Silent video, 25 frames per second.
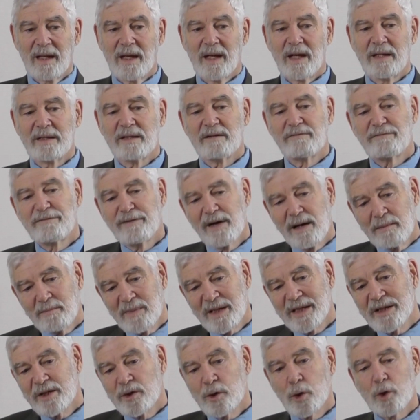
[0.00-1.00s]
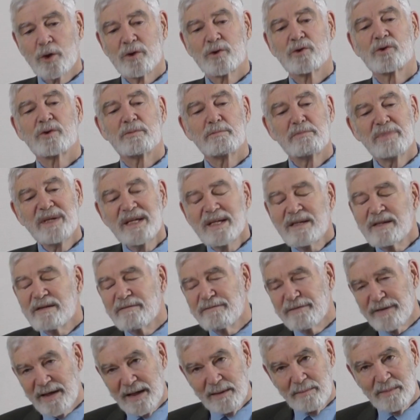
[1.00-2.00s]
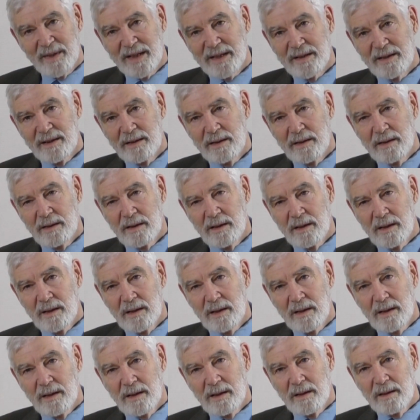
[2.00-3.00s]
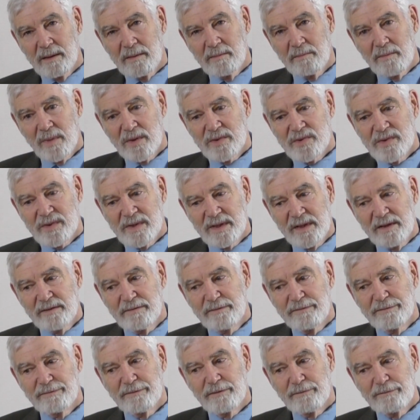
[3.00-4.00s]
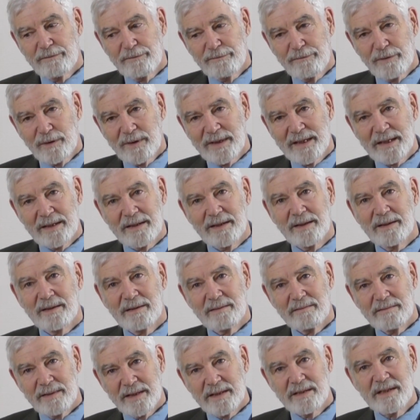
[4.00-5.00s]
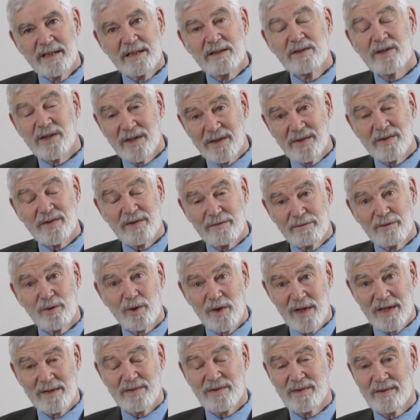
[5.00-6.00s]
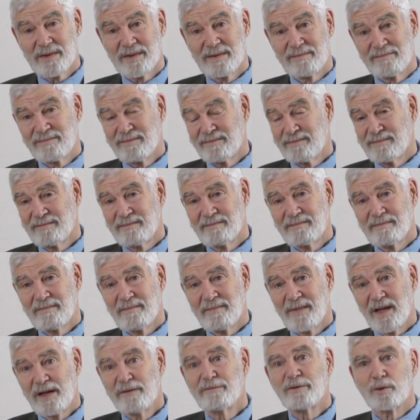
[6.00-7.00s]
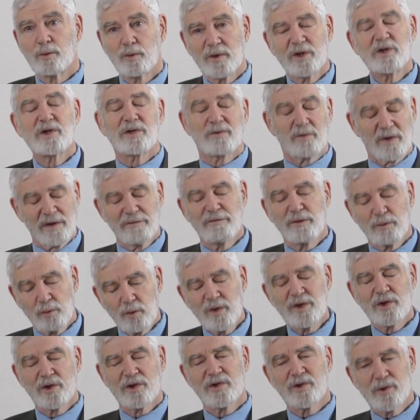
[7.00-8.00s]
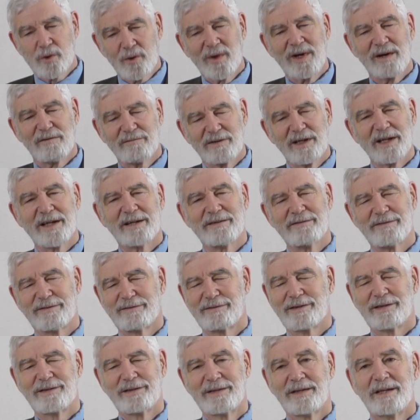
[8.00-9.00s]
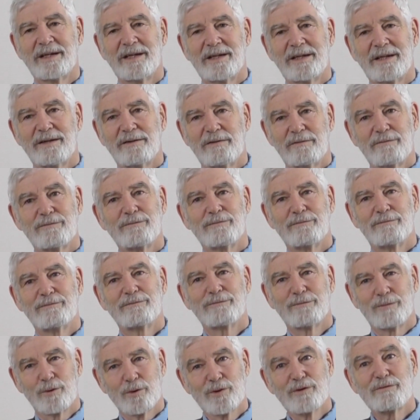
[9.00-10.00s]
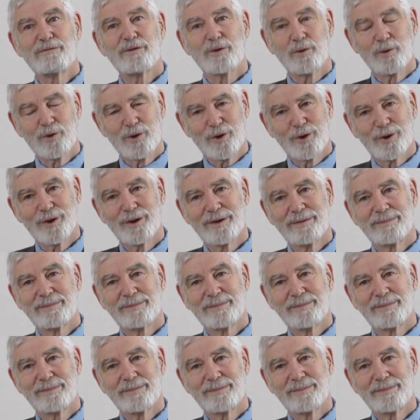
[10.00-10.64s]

And the family, in order to be the family, must live fully the teachings of Christ, if it wishes to have life for the future.